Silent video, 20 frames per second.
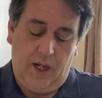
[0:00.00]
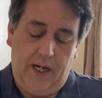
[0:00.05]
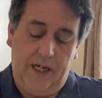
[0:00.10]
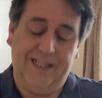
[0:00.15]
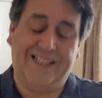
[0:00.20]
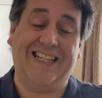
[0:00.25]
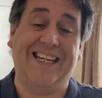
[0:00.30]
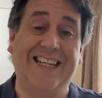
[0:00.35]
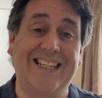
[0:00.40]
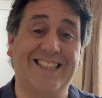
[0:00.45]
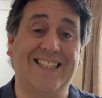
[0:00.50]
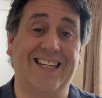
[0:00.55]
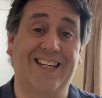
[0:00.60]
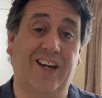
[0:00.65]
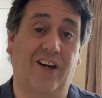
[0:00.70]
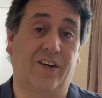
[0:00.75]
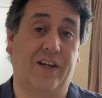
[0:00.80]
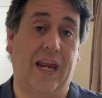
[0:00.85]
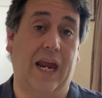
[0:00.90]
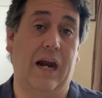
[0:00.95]
It is in
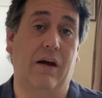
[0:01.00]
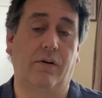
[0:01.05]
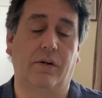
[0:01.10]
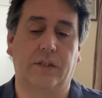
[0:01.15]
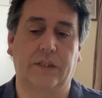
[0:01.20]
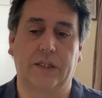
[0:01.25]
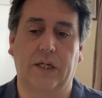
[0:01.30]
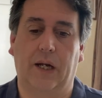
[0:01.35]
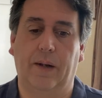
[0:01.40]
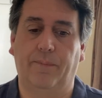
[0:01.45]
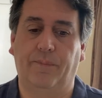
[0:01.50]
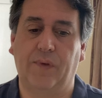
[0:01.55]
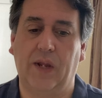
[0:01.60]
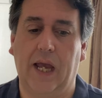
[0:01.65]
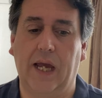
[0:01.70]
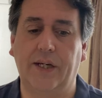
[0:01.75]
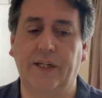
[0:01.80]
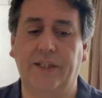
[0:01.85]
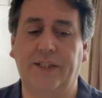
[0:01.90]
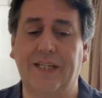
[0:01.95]
our character,
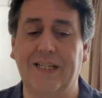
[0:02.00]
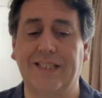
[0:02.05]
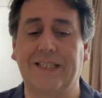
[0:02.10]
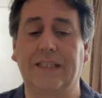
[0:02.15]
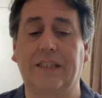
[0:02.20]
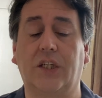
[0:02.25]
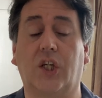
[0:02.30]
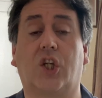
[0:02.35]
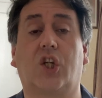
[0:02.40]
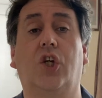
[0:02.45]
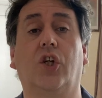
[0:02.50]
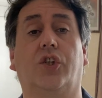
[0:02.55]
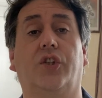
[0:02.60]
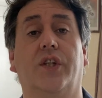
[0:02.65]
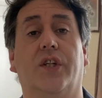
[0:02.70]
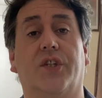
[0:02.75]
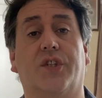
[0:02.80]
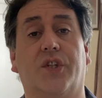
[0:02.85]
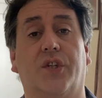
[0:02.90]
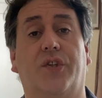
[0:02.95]
and it is in the
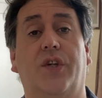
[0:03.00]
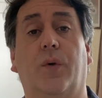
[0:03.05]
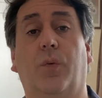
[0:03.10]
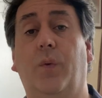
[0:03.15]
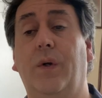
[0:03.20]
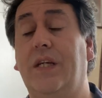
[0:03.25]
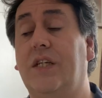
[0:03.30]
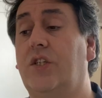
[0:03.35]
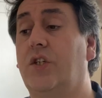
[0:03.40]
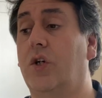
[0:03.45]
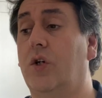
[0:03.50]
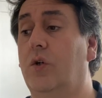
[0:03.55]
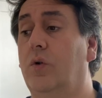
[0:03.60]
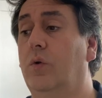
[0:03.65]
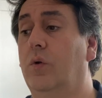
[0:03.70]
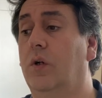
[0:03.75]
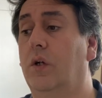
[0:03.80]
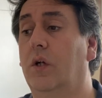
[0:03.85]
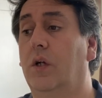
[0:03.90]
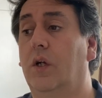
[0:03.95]
goodness that we
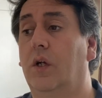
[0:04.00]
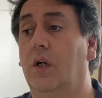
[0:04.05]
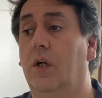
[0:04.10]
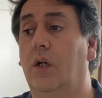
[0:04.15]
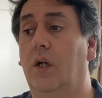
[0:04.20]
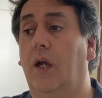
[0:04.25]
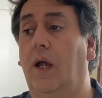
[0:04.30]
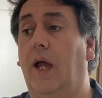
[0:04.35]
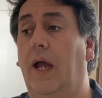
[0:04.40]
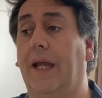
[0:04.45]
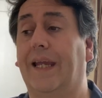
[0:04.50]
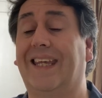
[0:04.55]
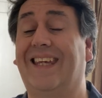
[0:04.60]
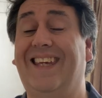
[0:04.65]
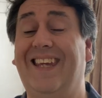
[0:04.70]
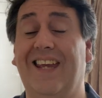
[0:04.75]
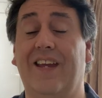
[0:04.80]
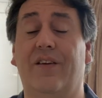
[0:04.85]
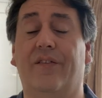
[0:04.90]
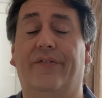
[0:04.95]
do and
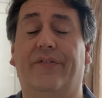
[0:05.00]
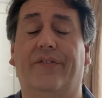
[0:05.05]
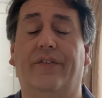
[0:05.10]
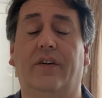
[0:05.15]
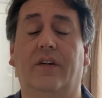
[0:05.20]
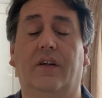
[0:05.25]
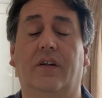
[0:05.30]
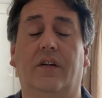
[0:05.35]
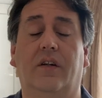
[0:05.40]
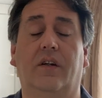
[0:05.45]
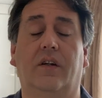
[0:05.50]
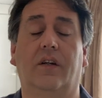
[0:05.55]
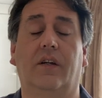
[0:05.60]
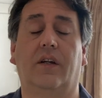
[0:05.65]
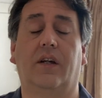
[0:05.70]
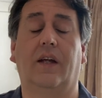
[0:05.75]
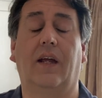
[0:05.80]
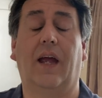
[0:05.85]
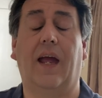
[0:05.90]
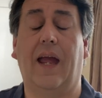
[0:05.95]
give
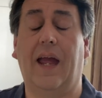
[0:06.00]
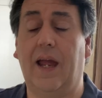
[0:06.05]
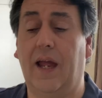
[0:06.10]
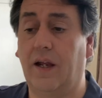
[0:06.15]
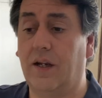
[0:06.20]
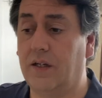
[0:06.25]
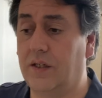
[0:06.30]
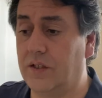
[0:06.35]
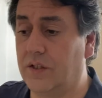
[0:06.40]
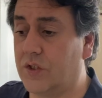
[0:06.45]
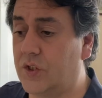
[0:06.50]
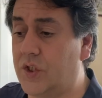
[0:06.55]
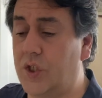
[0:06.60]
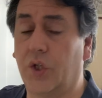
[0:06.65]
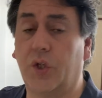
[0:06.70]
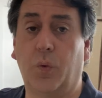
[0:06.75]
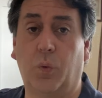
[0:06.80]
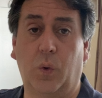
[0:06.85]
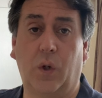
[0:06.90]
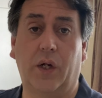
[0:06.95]

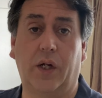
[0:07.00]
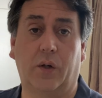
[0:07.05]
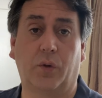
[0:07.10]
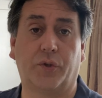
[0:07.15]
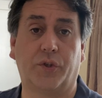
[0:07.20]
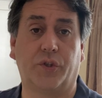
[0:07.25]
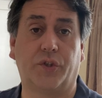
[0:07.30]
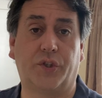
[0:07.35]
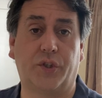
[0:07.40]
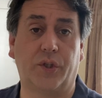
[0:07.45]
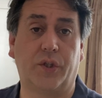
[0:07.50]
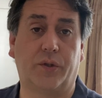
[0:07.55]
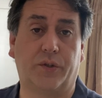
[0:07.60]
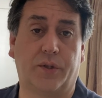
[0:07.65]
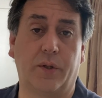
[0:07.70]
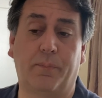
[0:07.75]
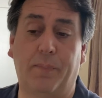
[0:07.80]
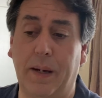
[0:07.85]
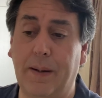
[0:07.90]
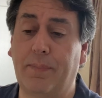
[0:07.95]
to the world, to
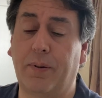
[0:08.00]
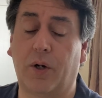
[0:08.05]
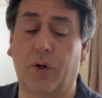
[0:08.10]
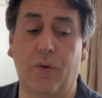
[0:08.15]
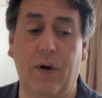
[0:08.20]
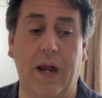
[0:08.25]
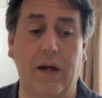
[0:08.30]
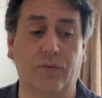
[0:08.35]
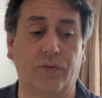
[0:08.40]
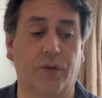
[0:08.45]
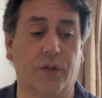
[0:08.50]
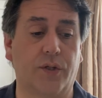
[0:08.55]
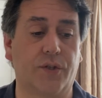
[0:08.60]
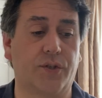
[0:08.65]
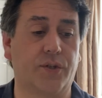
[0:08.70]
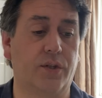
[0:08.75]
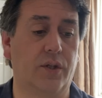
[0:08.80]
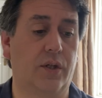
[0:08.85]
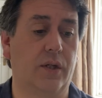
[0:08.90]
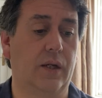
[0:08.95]
people around
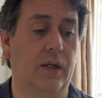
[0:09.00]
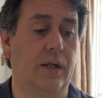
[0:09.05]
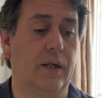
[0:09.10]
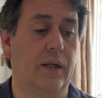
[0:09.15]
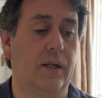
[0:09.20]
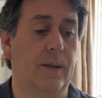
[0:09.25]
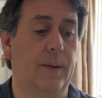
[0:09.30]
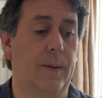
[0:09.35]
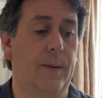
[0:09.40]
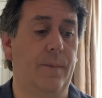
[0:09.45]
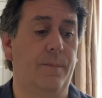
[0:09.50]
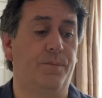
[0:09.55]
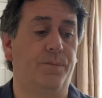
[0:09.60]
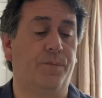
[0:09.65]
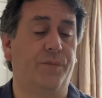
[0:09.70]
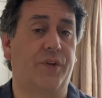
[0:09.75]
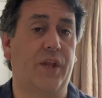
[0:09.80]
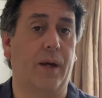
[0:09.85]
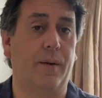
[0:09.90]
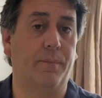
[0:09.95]
us,
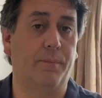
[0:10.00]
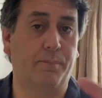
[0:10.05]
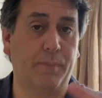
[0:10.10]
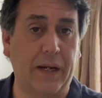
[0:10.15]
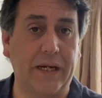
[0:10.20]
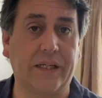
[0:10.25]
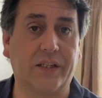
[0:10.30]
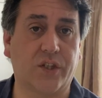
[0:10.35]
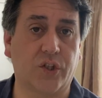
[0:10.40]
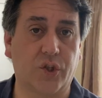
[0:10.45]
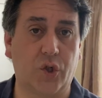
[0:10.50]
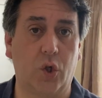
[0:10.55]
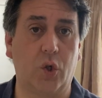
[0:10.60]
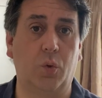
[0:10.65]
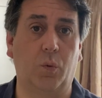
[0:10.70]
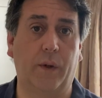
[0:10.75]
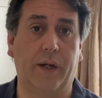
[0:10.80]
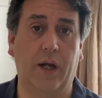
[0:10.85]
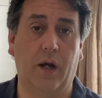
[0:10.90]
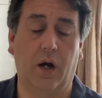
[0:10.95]
that makes us
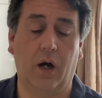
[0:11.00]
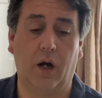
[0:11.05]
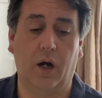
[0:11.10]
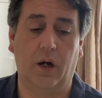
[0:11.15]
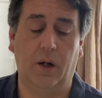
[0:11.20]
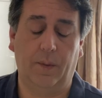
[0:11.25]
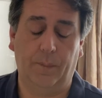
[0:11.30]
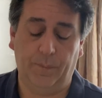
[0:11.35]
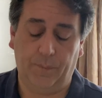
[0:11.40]
who we are.